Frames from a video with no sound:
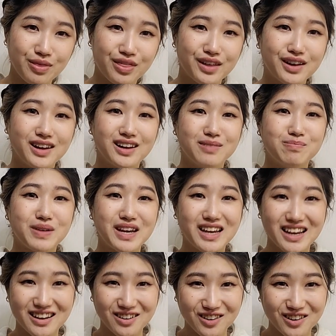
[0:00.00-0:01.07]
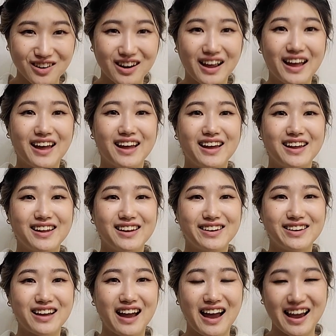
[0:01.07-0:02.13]
the beginner
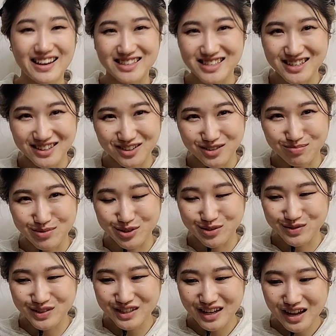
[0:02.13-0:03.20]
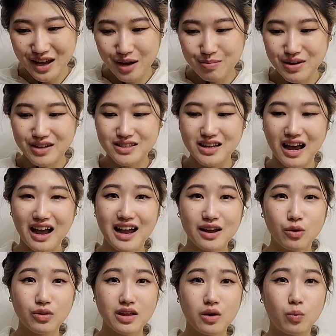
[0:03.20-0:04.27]
and high skilled moves because I
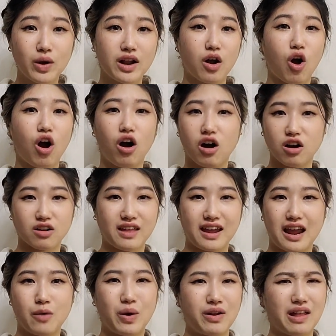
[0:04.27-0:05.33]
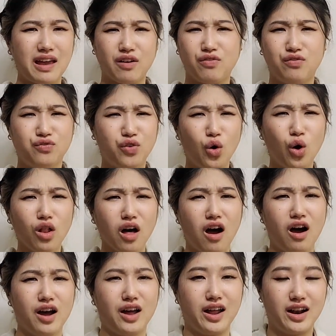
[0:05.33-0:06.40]
only went hard. Like I went like full
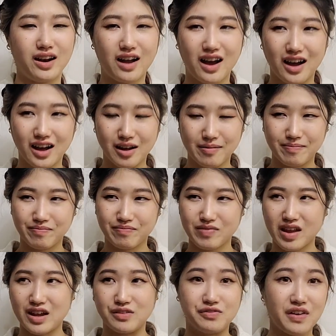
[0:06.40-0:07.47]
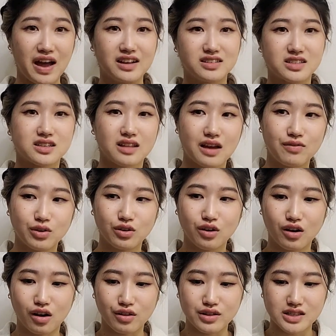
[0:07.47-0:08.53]
on advanced level
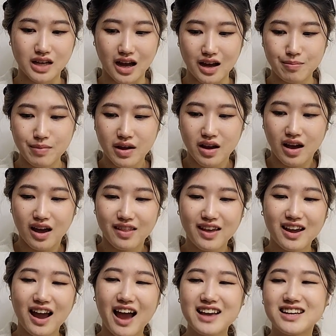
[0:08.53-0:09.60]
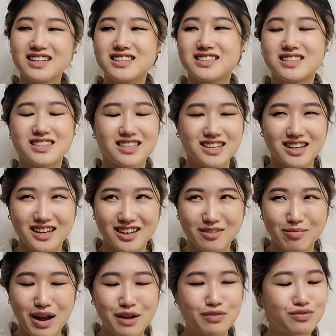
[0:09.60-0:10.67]
all the time. And like I could see
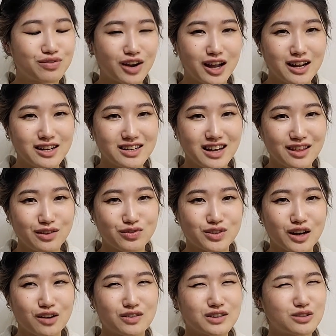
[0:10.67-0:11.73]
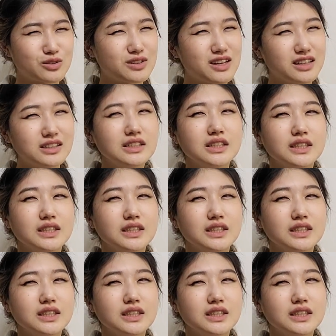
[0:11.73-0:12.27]
my friend and the photographer just going like,